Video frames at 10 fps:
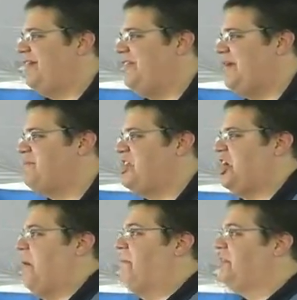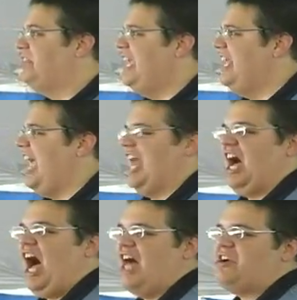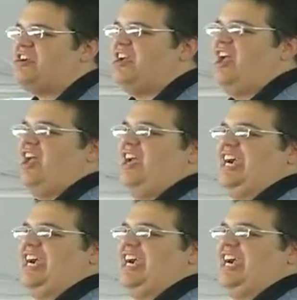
at Bentley had been a complete and utter